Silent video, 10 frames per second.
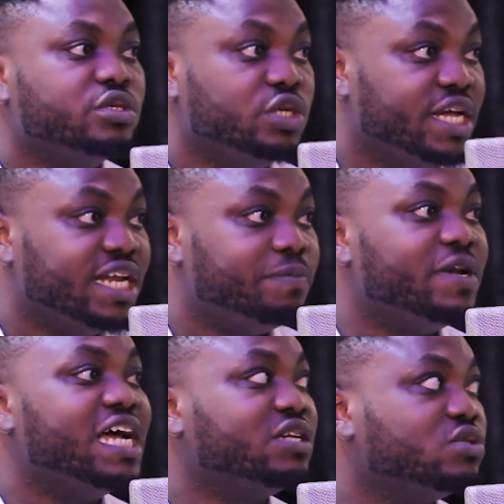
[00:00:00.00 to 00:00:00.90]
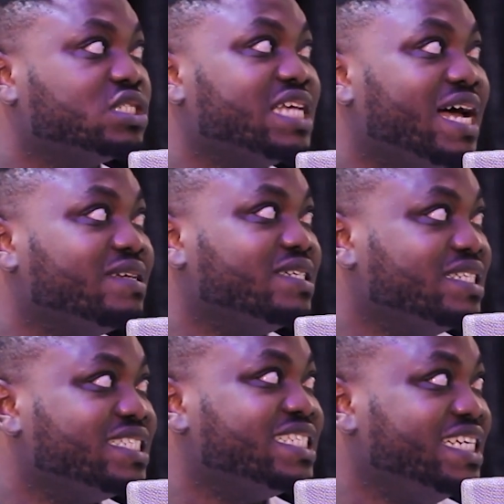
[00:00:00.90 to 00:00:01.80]
you get players will start
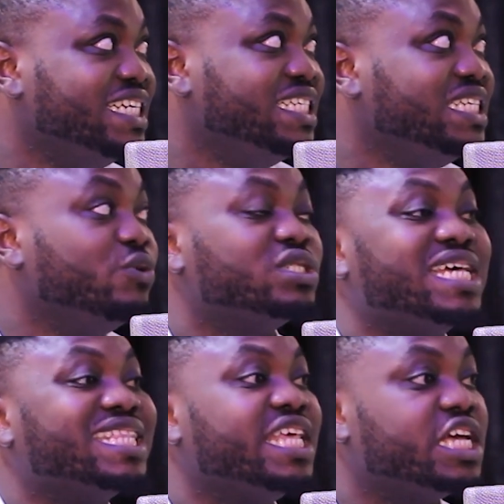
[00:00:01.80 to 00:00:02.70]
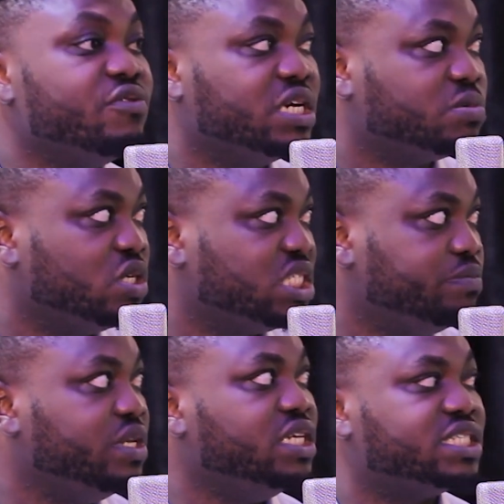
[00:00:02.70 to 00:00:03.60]
seeing, they will start taking
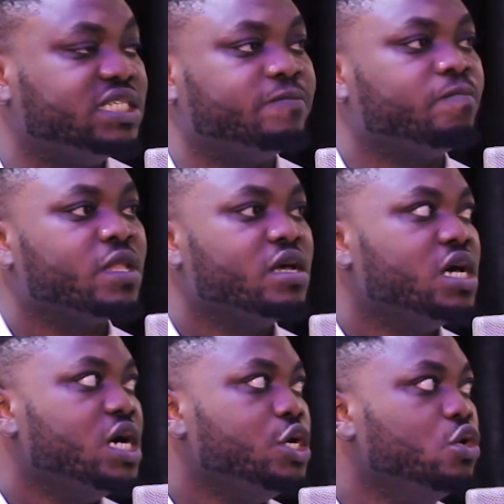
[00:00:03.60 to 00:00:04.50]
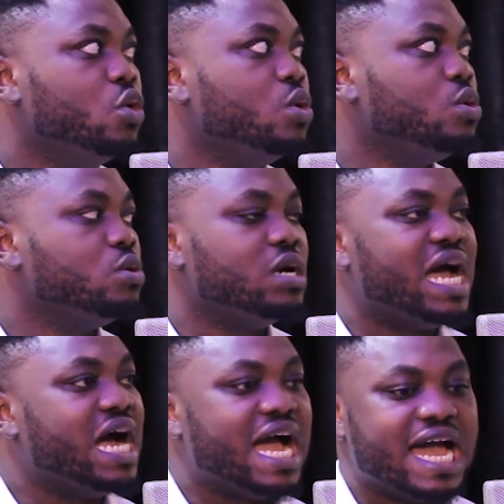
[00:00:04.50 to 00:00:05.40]
responsibility. You know,
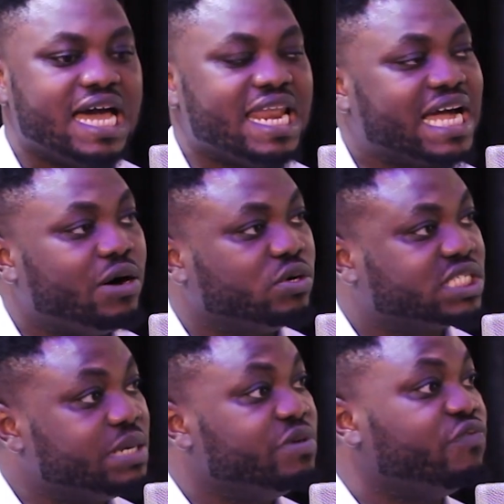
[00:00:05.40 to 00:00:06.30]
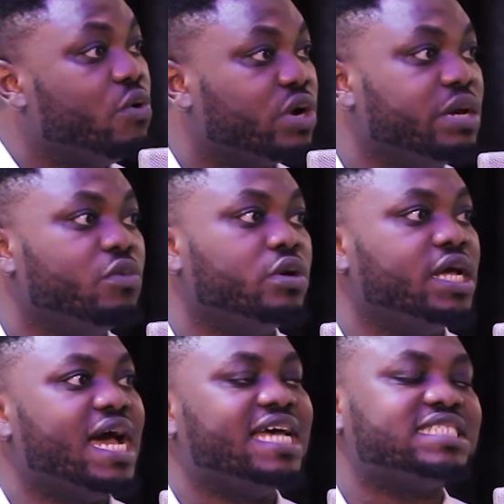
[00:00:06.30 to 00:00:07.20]
like I was saying before we came on
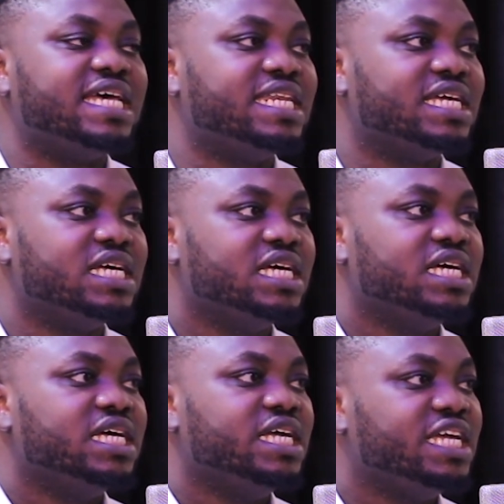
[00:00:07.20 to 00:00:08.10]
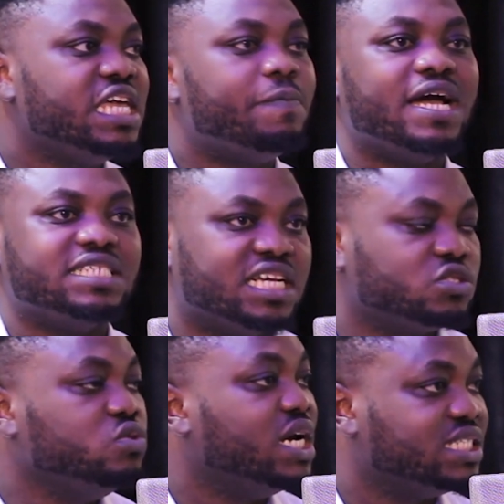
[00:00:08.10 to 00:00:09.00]
here, I said a keeper is as
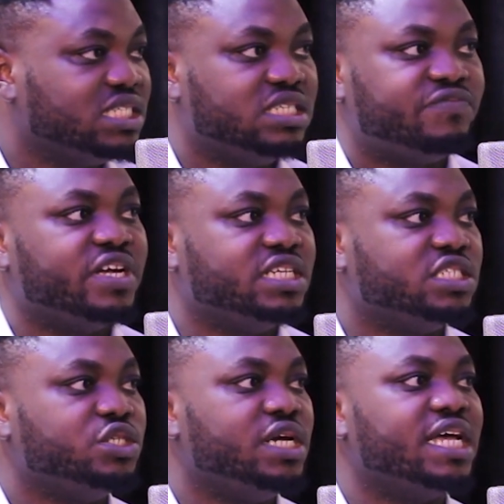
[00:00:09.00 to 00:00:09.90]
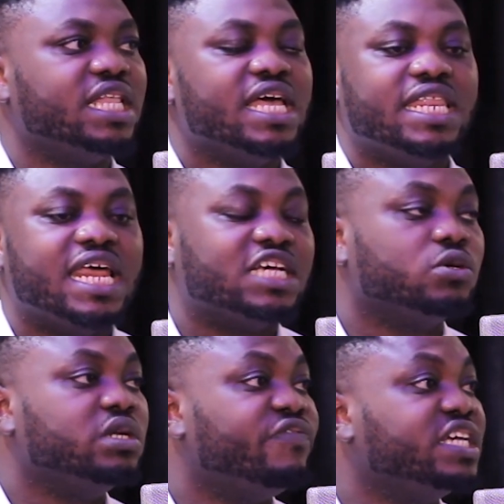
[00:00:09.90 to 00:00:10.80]
good as his defense. You get, there are
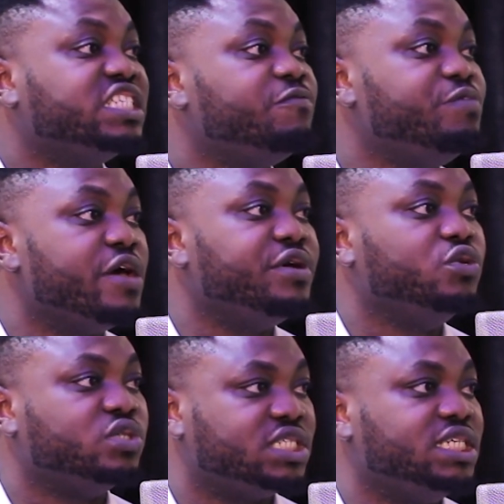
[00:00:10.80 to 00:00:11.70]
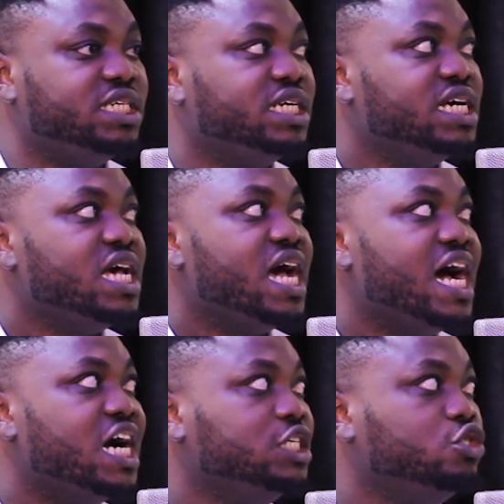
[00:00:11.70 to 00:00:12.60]
some defensive pairing you see,
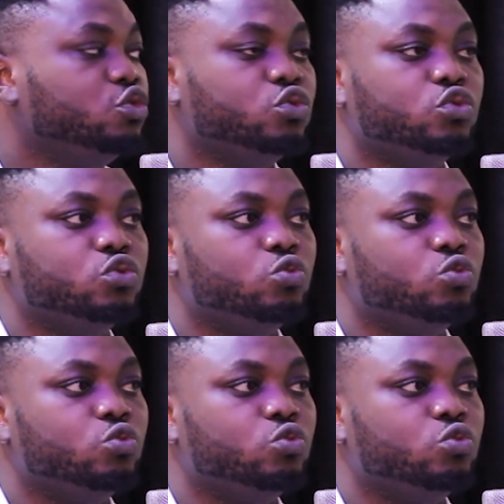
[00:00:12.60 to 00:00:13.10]
and you